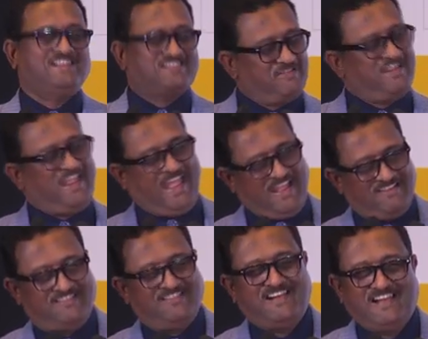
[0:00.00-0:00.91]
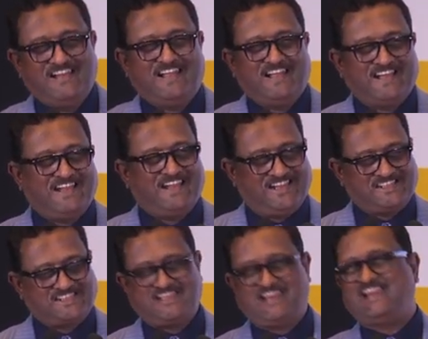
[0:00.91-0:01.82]
So we have a
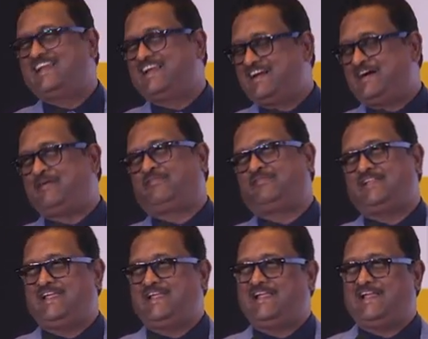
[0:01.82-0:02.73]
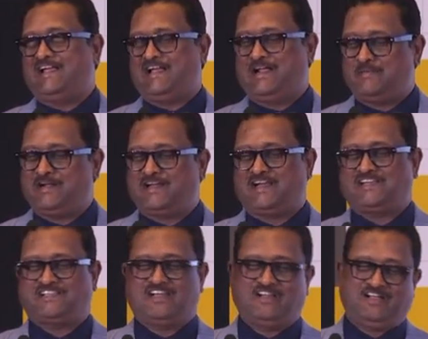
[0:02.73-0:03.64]
history of the
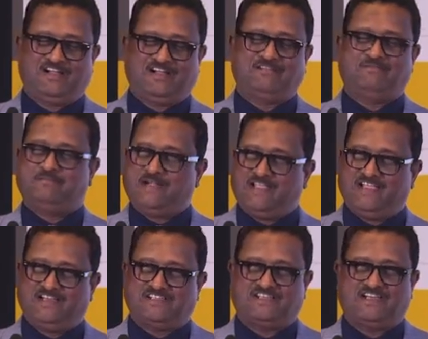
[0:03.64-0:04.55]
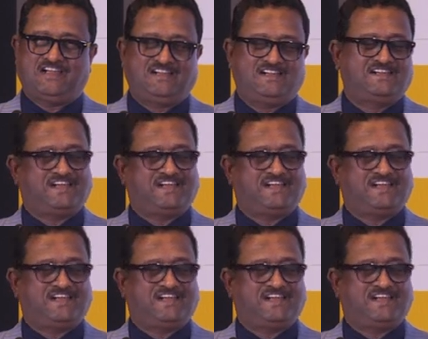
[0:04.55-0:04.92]
arbitration or mediation